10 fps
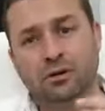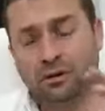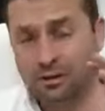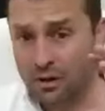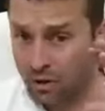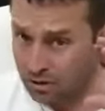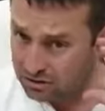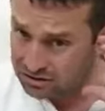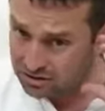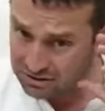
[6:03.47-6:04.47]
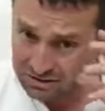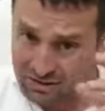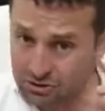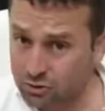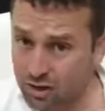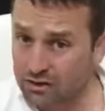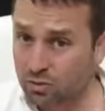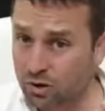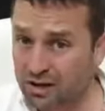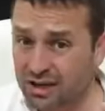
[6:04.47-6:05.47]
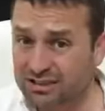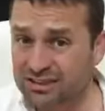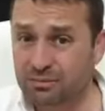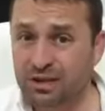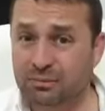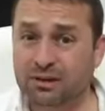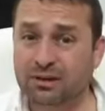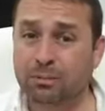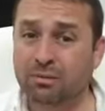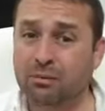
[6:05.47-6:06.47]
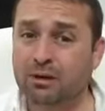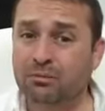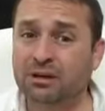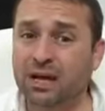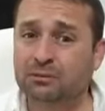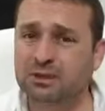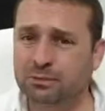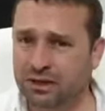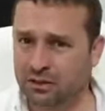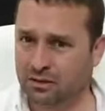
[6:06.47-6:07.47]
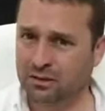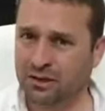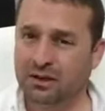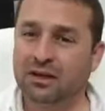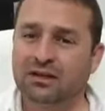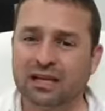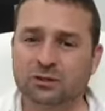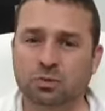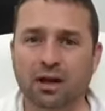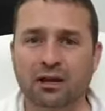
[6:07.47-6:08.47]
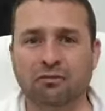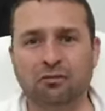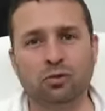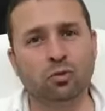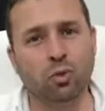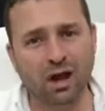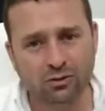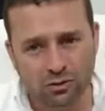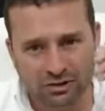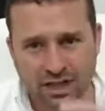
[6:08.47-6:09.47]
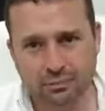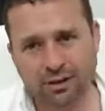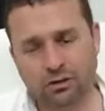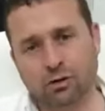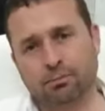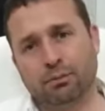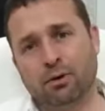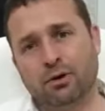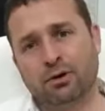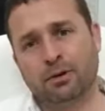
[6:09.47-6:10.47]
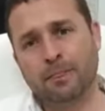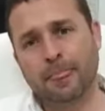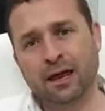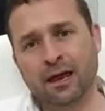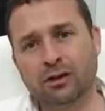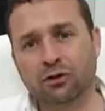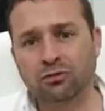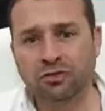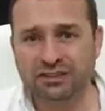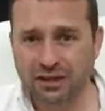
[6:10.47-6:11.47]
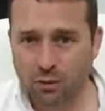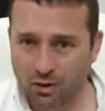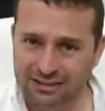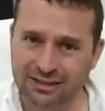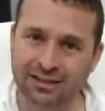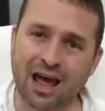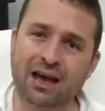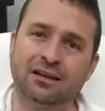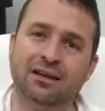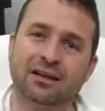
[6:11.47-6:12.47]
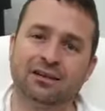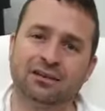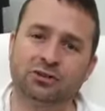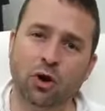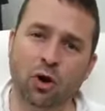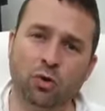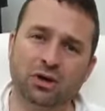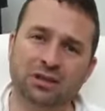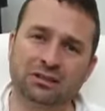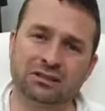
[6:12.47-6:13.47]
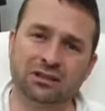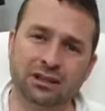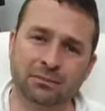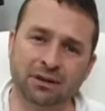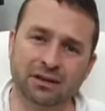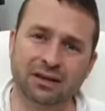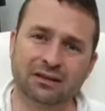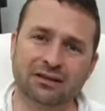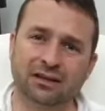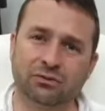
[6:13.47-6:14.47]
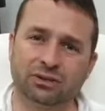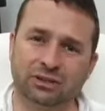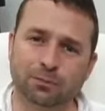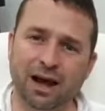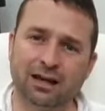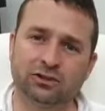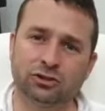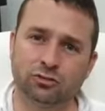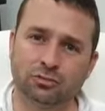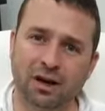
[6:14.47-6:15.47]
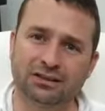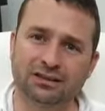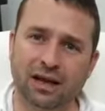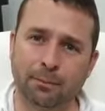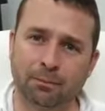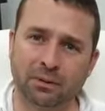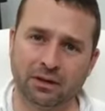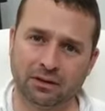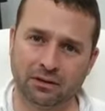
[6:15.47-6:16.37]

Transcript: the lawyers can still try to work on something, but the problem becomes bigger. That's why if you want to stay by your employer and your visa was denied, there's always immediately response. You must appeal.